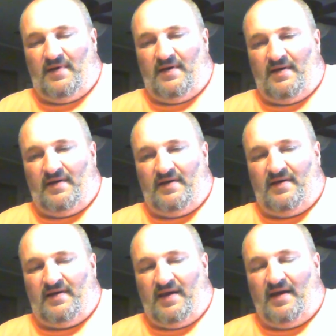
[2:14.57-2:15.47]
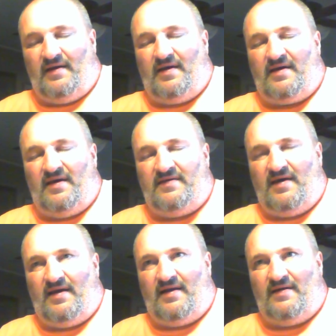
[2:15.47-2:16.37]
and again, like I
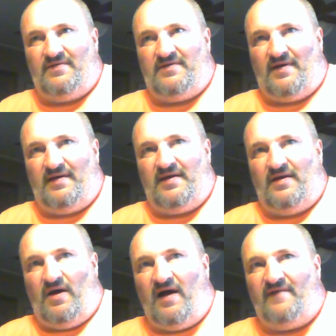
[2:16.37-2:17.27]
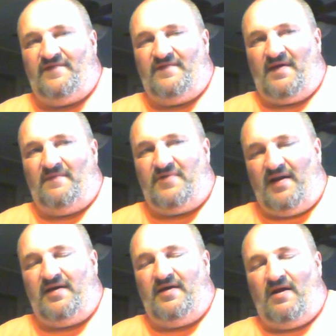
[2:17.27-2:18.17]
said, I was trying to get off. Of, I'm
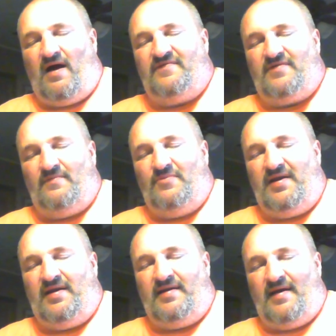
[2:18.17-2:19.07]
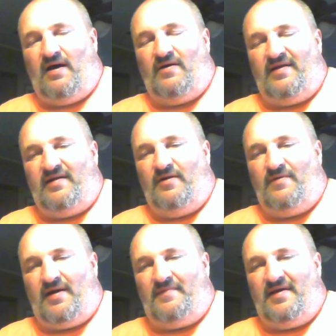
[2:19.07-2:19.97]
trying to get off, so I'm weaning down, and their
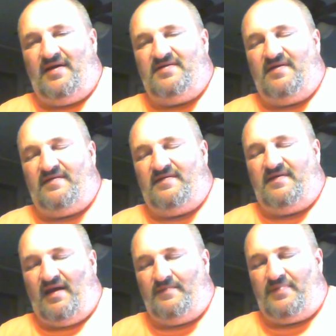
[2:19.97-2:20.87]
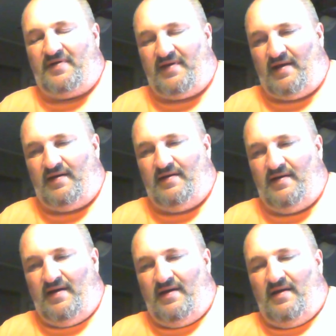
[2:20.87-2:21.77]
recommendation is 10%.
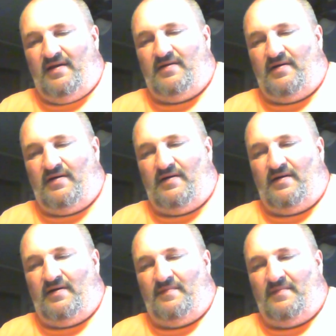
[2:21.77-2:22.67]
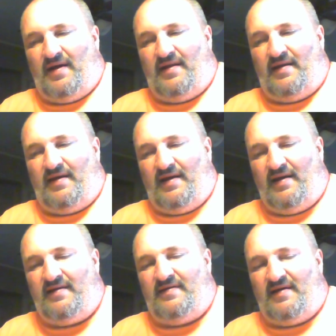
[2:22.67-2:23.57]
So by the
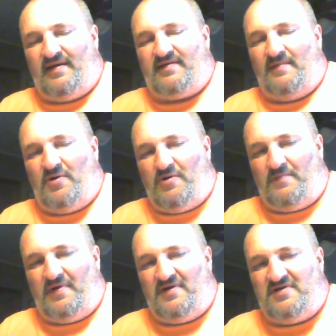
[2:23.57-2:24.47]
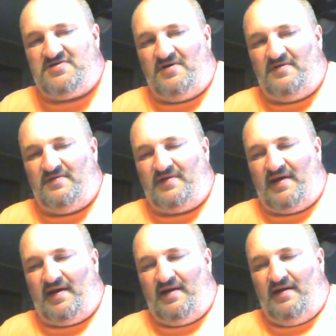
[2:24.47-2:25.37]
end of this, I'm hoping to show
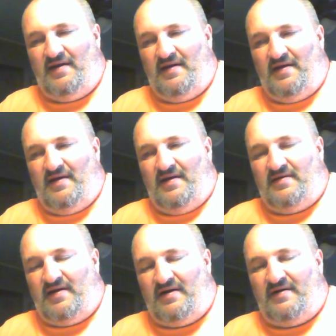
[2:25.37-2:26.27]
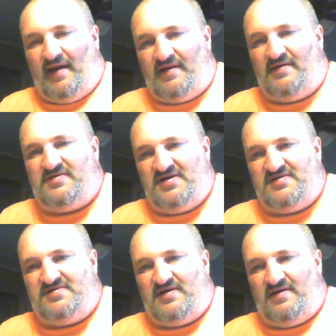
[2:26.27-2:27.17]
that their
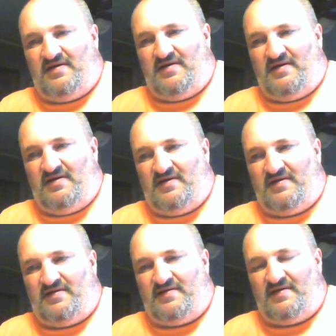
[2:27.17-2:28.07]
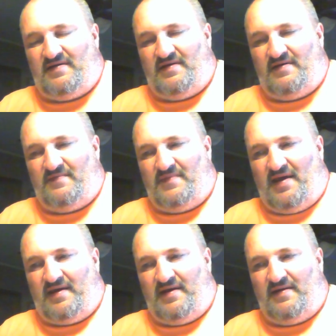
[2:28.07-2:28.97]
negligence is
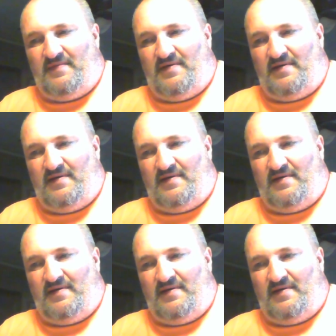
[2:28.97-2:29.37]
making